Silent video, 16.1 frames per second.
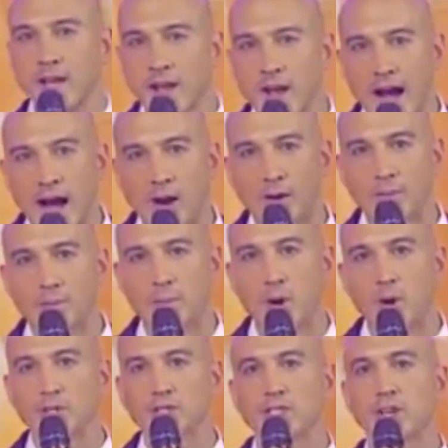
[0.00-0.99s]
our
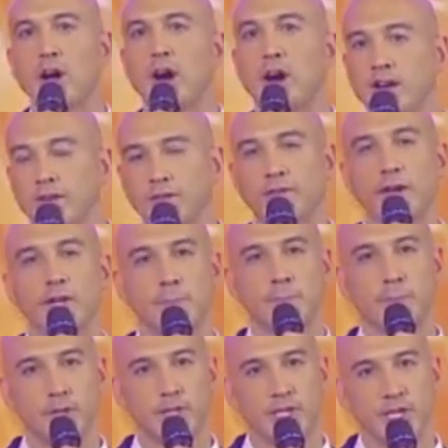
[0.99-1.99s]
most heartfelt
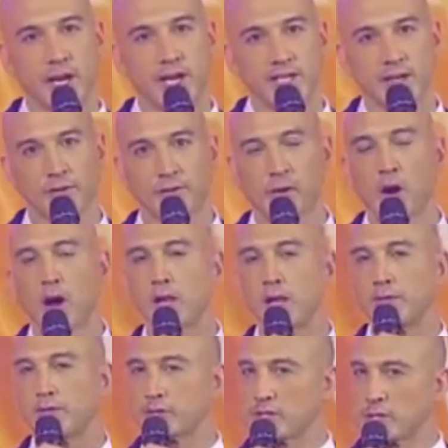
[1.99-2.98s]
appreciation for all of
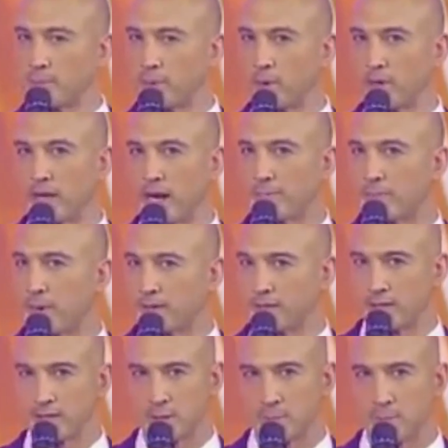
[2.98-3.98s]
the support and
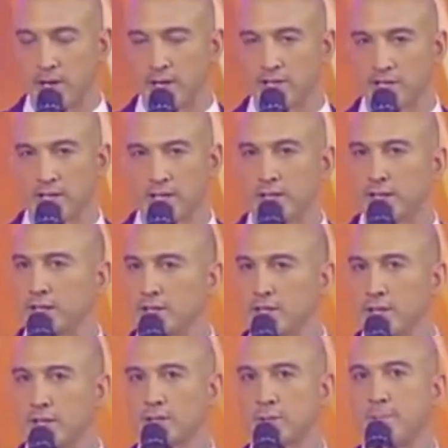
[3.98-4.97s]
participation in this
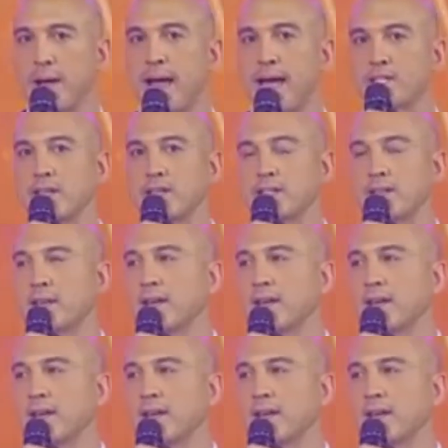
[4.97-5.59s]
year's pageant,